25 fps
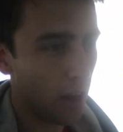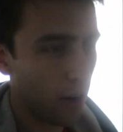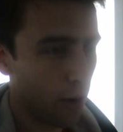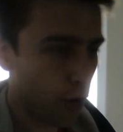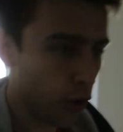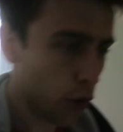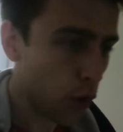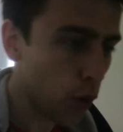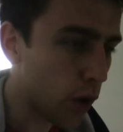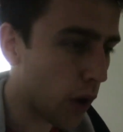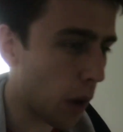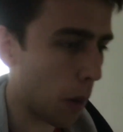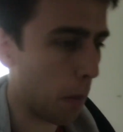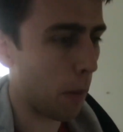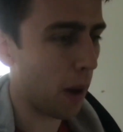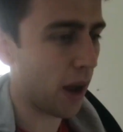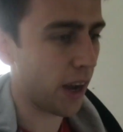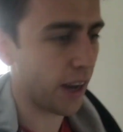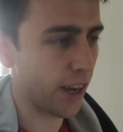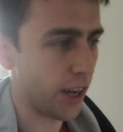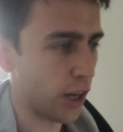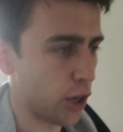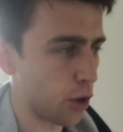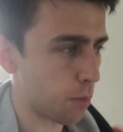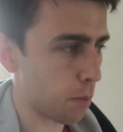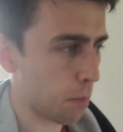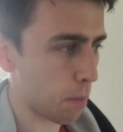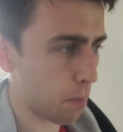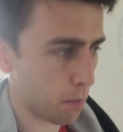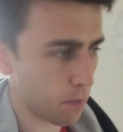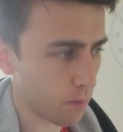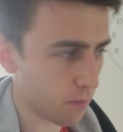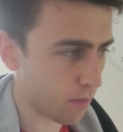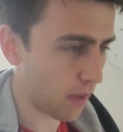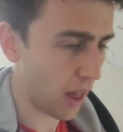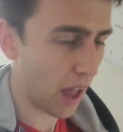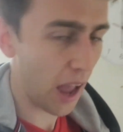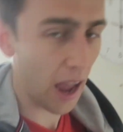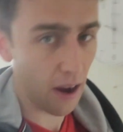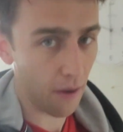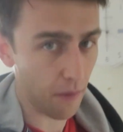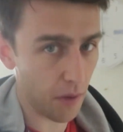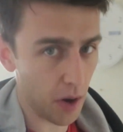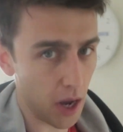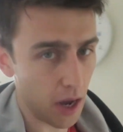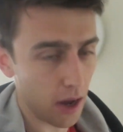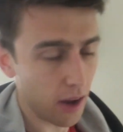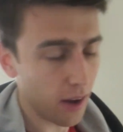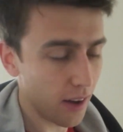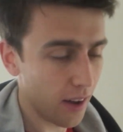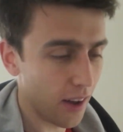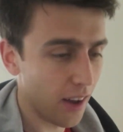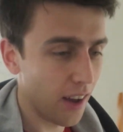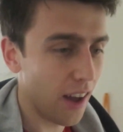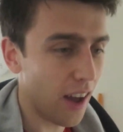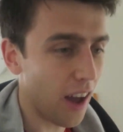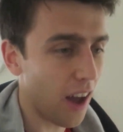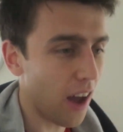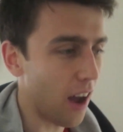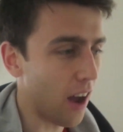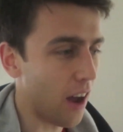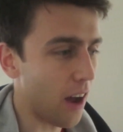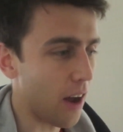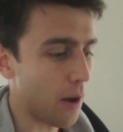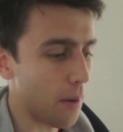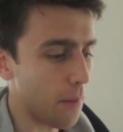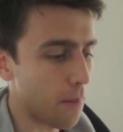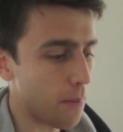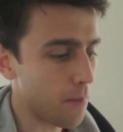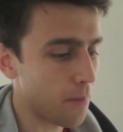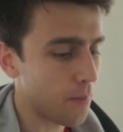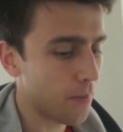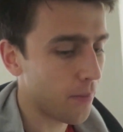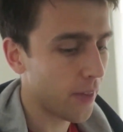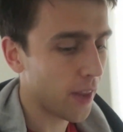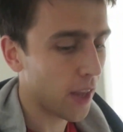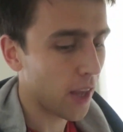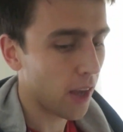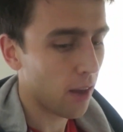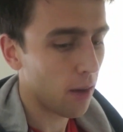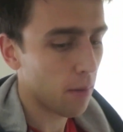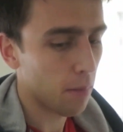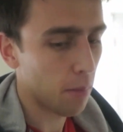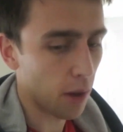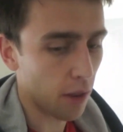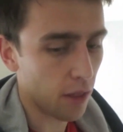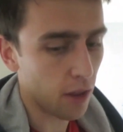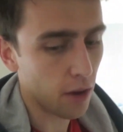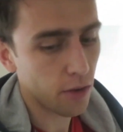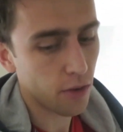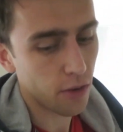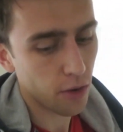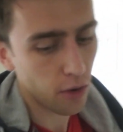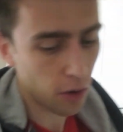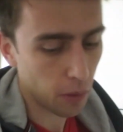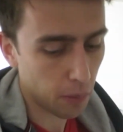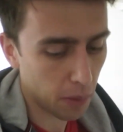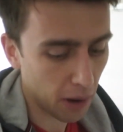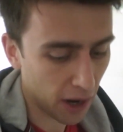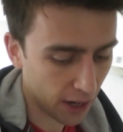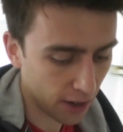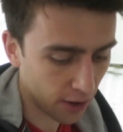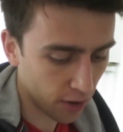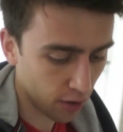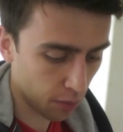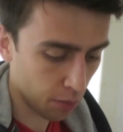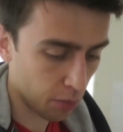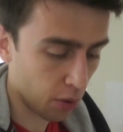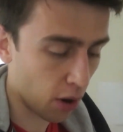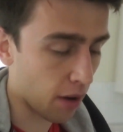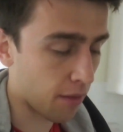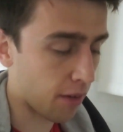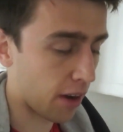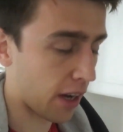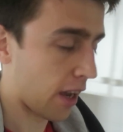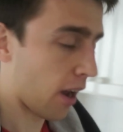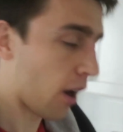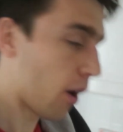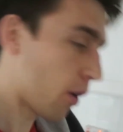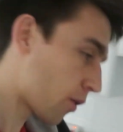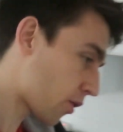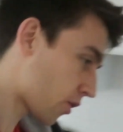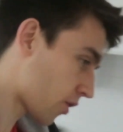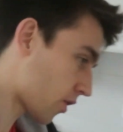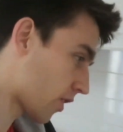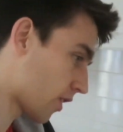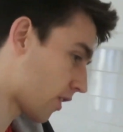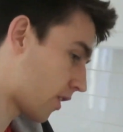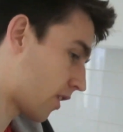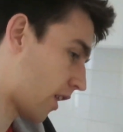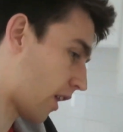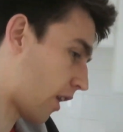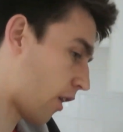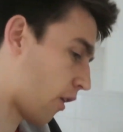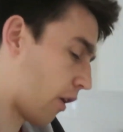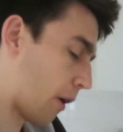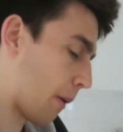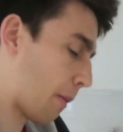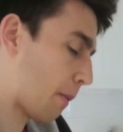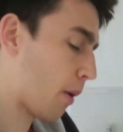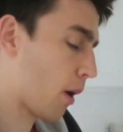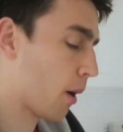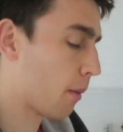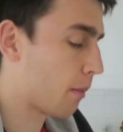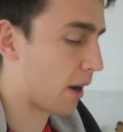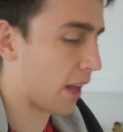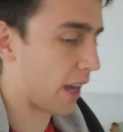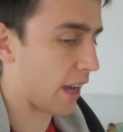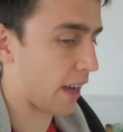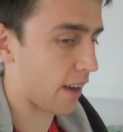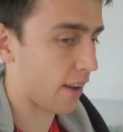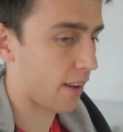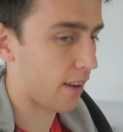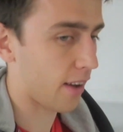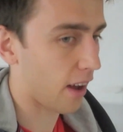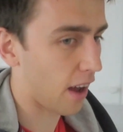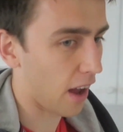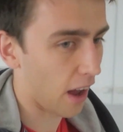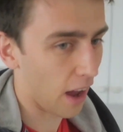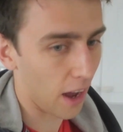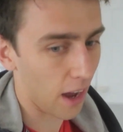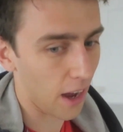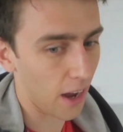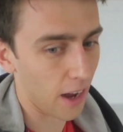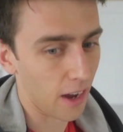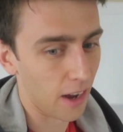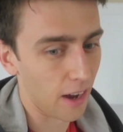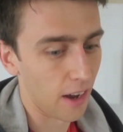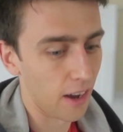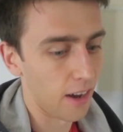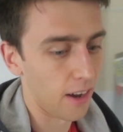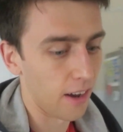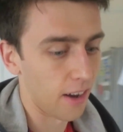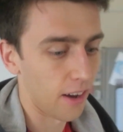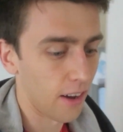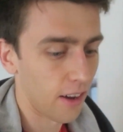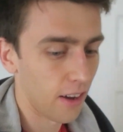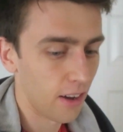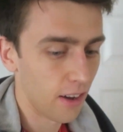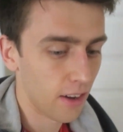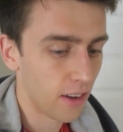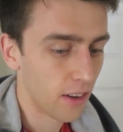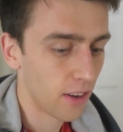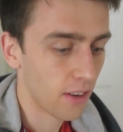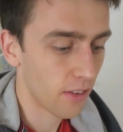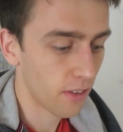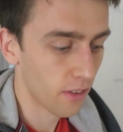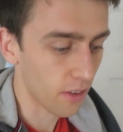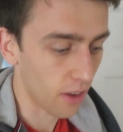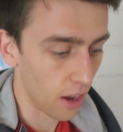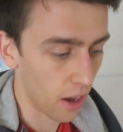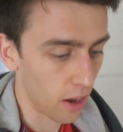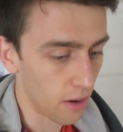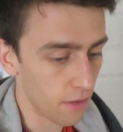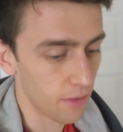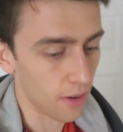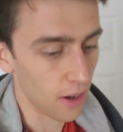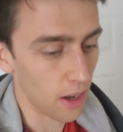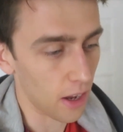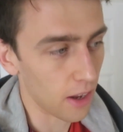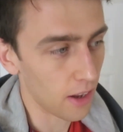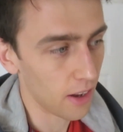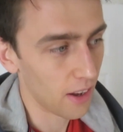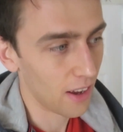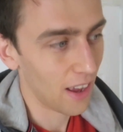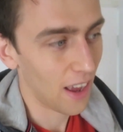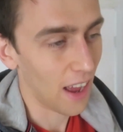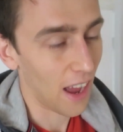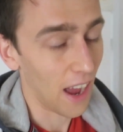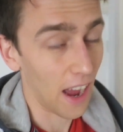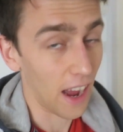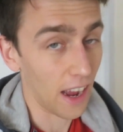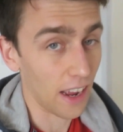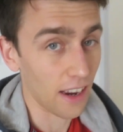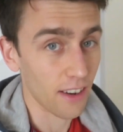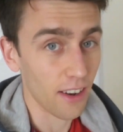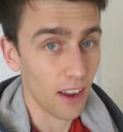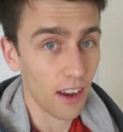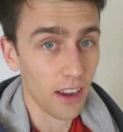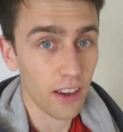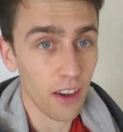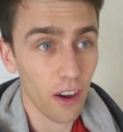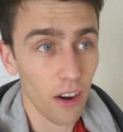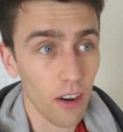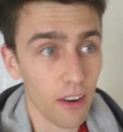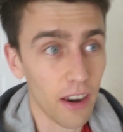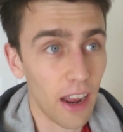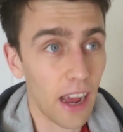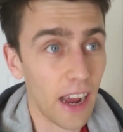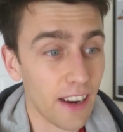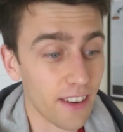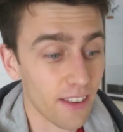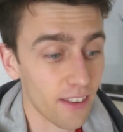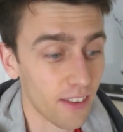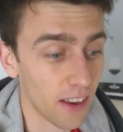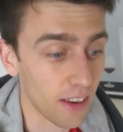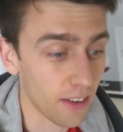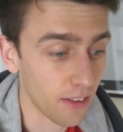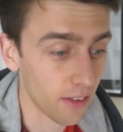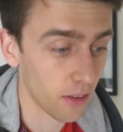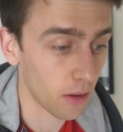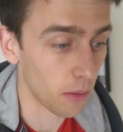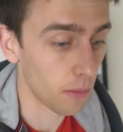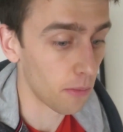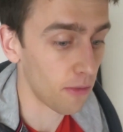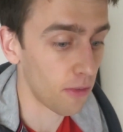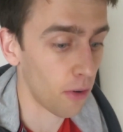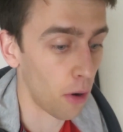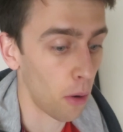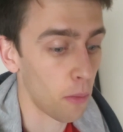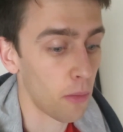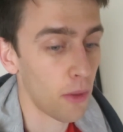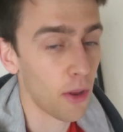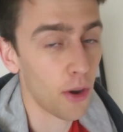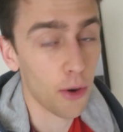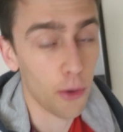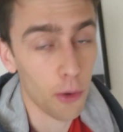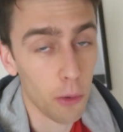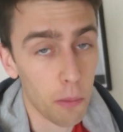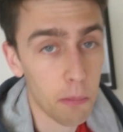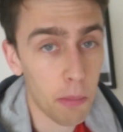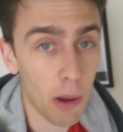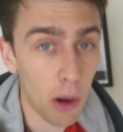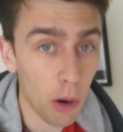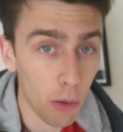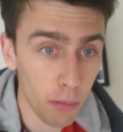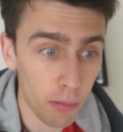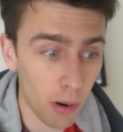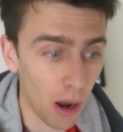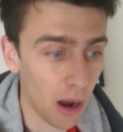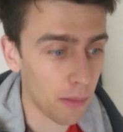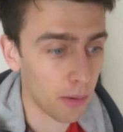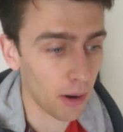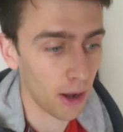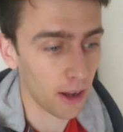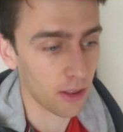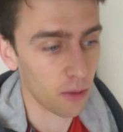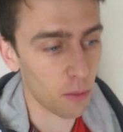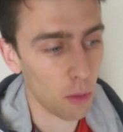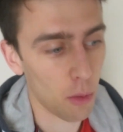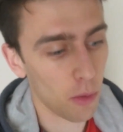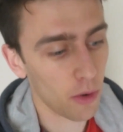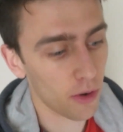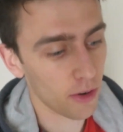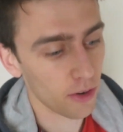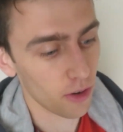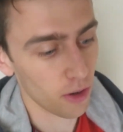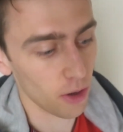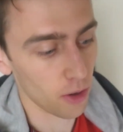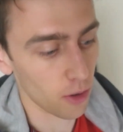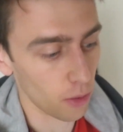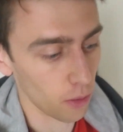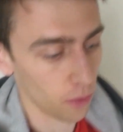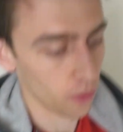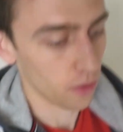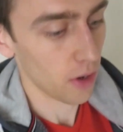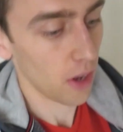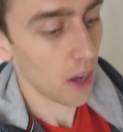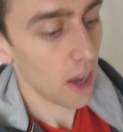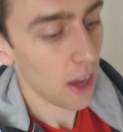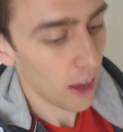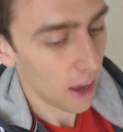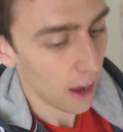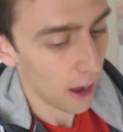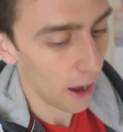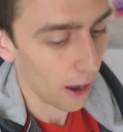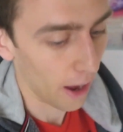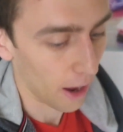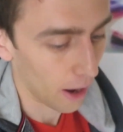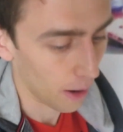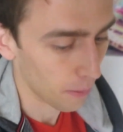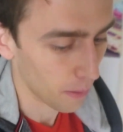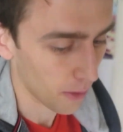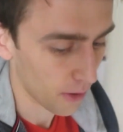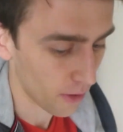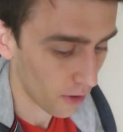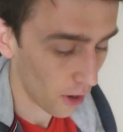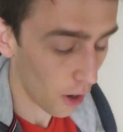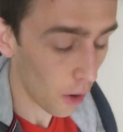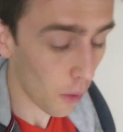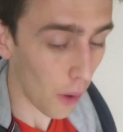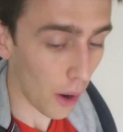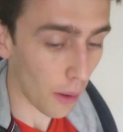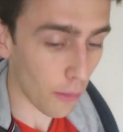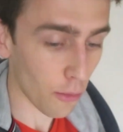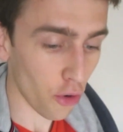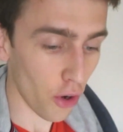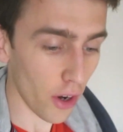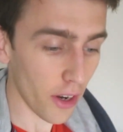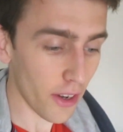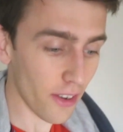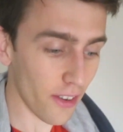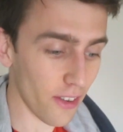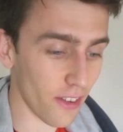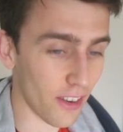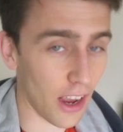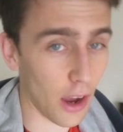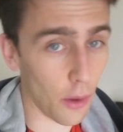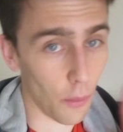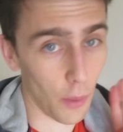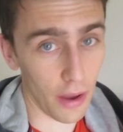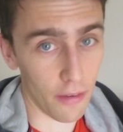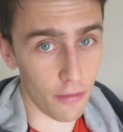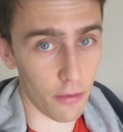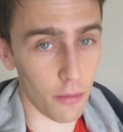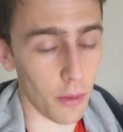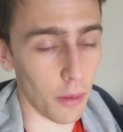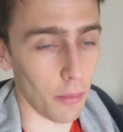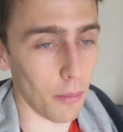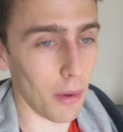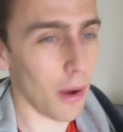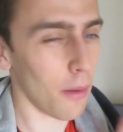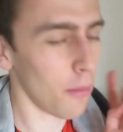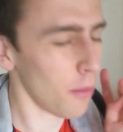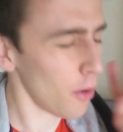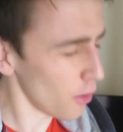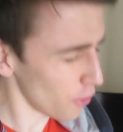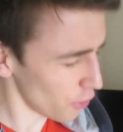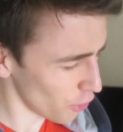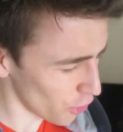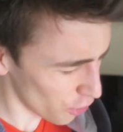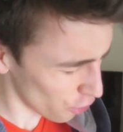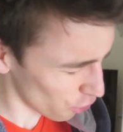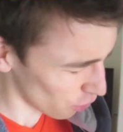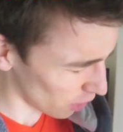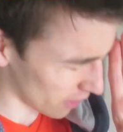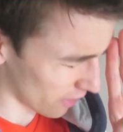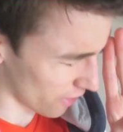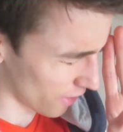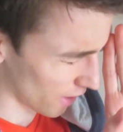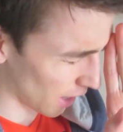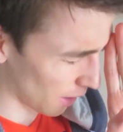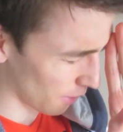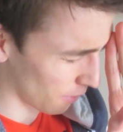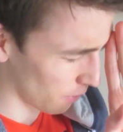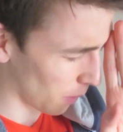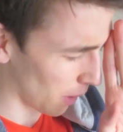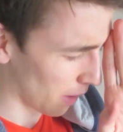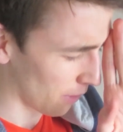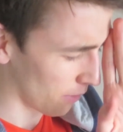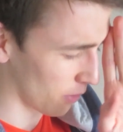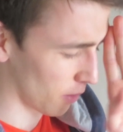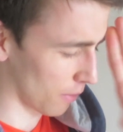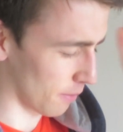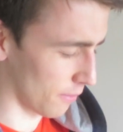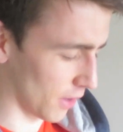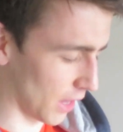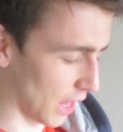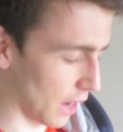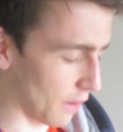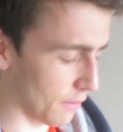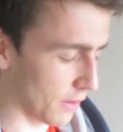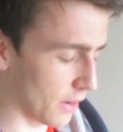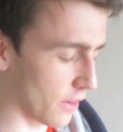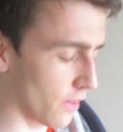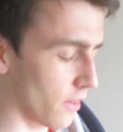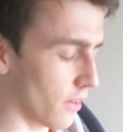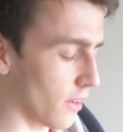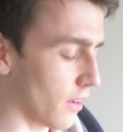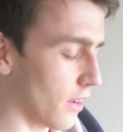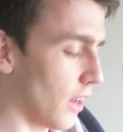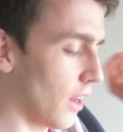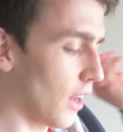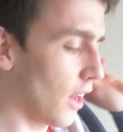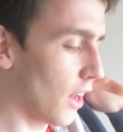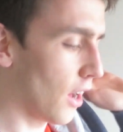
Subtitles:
NuGet package area, but those NuGet packages are privately hosted, they're not on a public server, and I can't access them from the new build pipeline that we want to use. So I'm trying to stay away from them. I'm not just trying to stay away from them for that reason.